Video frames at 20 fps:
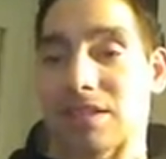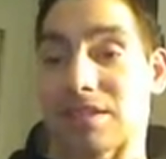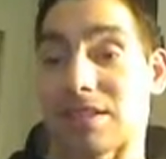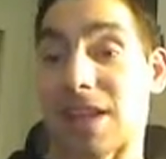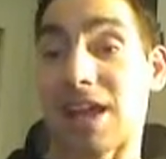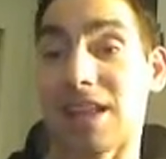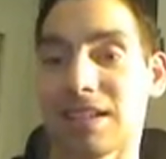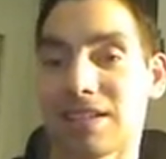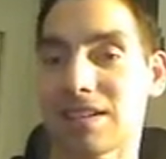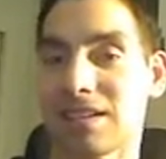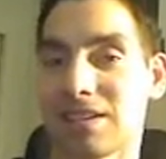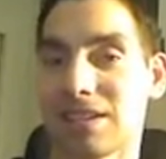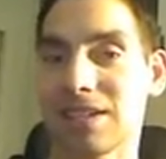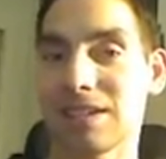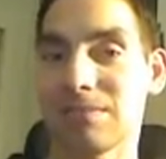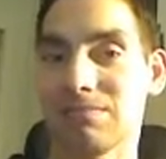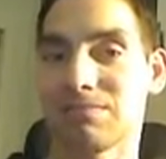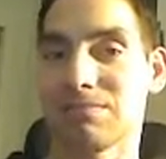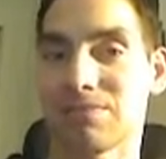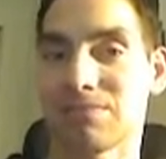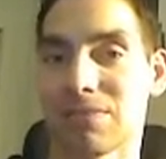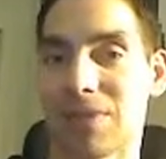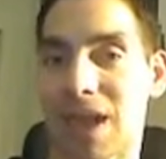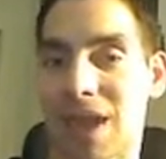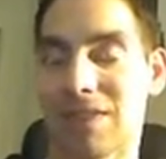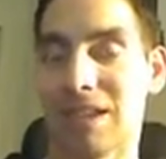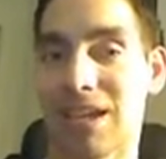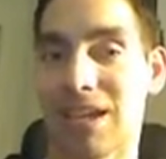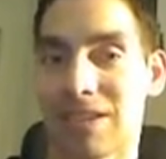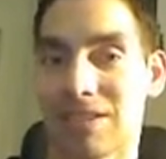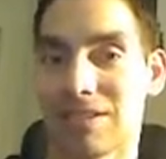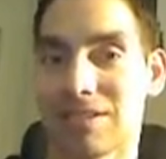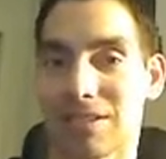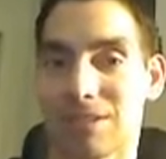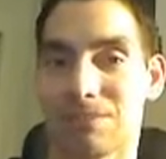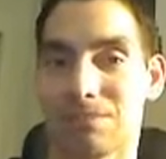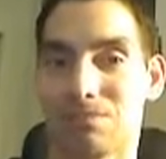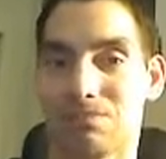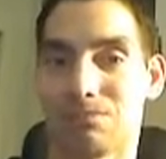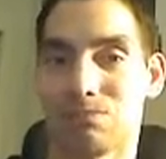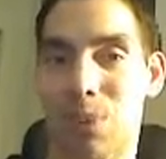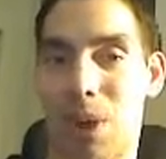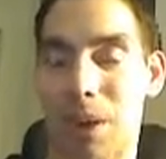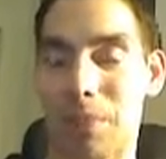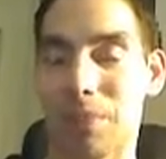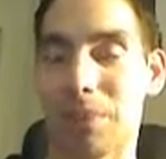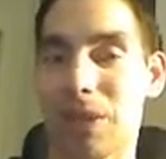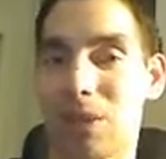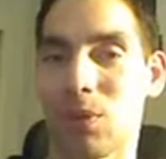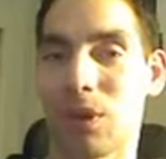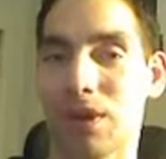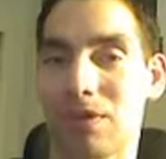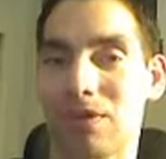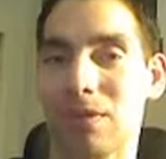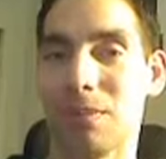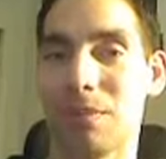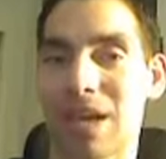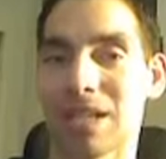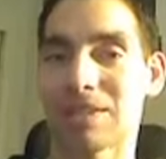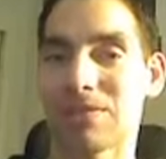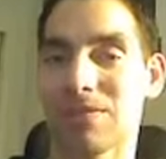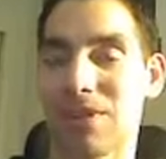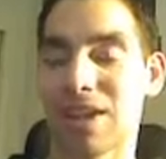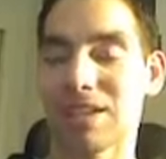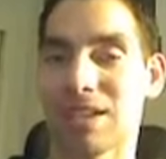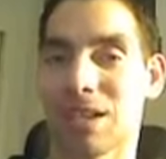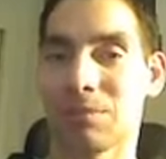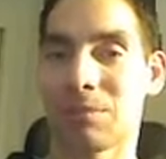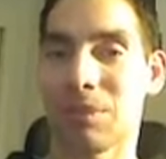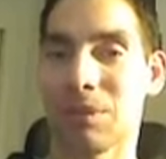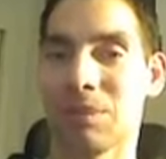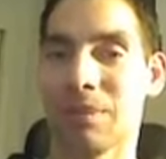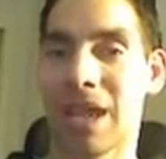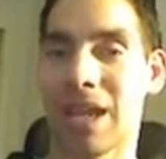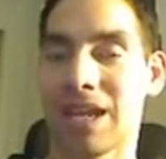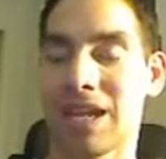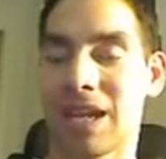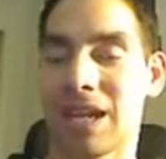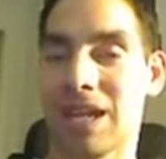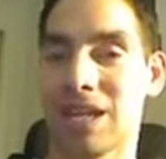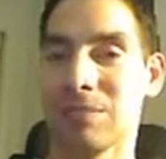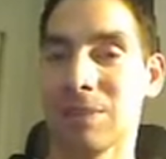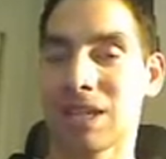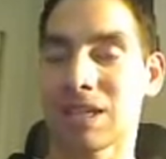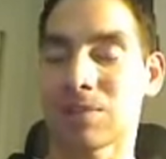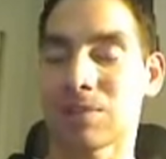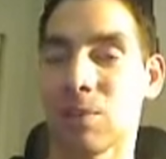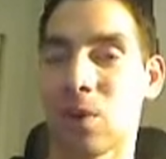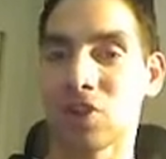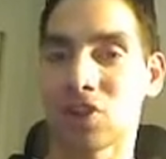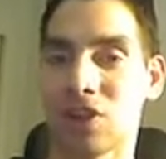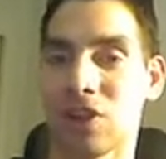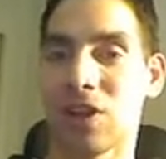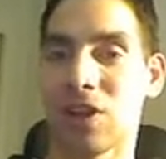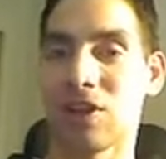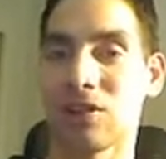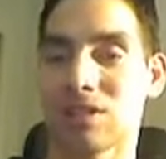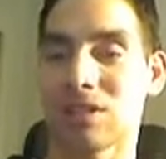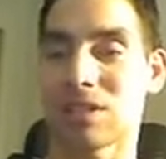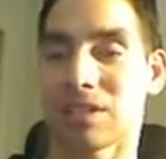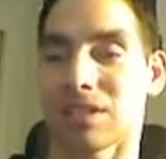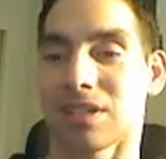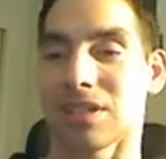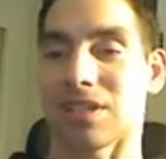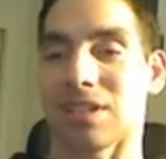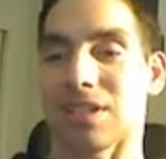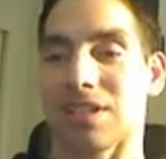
Stylistically, I think it's probably one of the best fights that could be made in mixed martial arts.